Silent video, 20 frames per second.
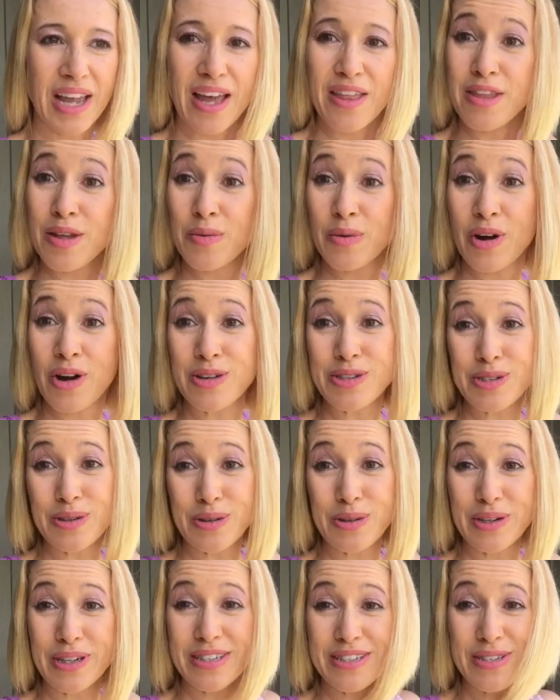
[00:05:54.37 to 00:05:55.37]
And then we're also
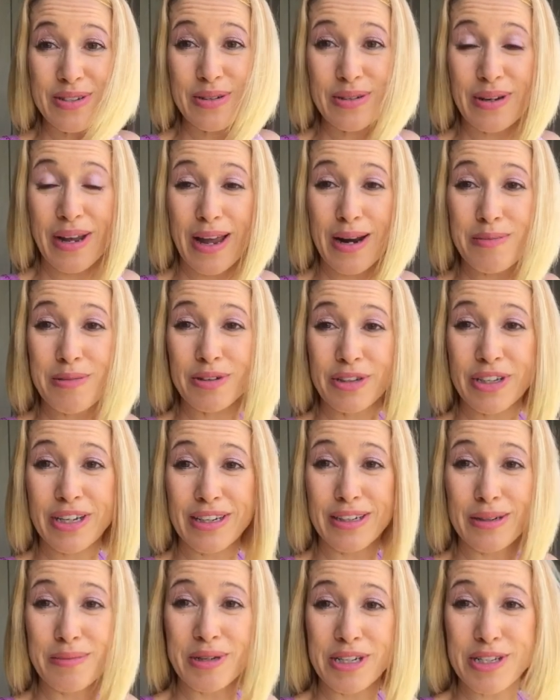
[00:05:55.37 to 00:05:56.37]
going to Animal
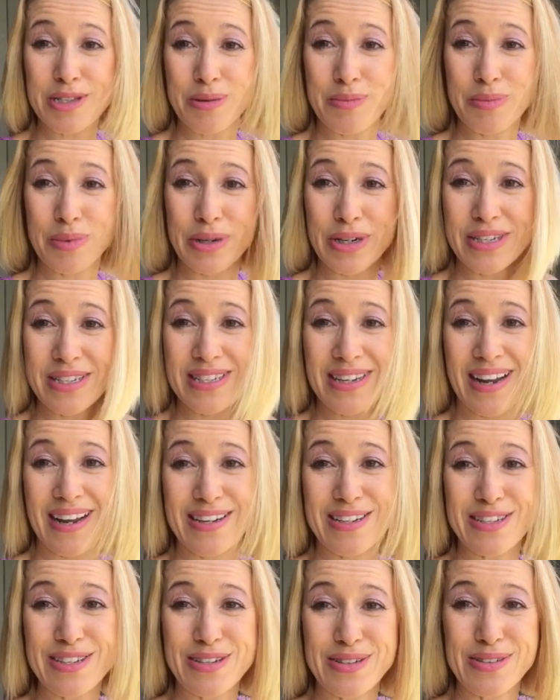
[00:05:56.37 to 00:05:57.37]
Kingdom at some point
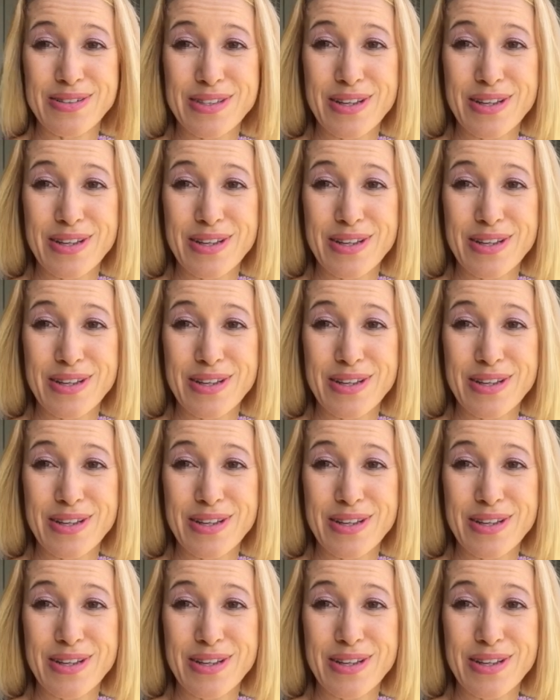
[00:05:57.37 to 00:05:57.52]
today too.